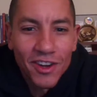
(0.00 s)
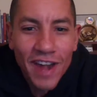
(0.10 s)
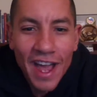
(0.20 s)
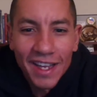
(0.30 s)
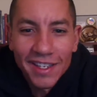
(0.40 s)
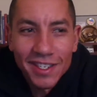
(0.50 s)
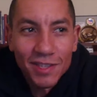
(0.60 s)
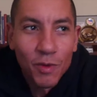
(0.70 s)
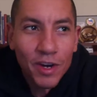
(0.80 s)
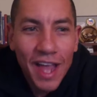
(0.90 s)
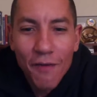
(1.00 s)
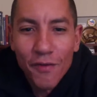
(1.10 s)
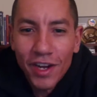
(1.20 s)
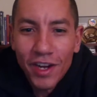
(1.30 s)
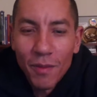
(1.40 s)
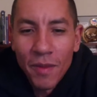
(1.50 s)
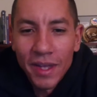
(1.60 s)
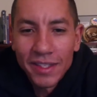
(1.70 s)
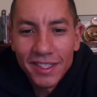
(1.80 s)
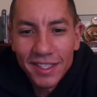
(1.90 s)
not going to just work out for a couple
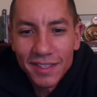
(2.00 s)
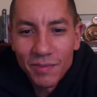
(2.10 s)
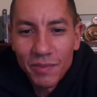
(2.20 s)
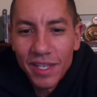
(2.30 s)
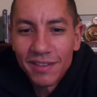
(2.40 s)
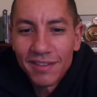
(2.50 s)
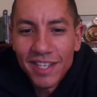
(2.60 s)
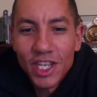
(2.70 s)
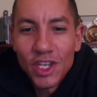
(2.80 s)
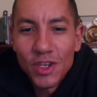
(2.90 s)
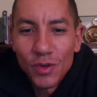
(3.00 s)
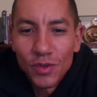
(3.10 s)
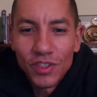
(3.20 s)
months and just be huge,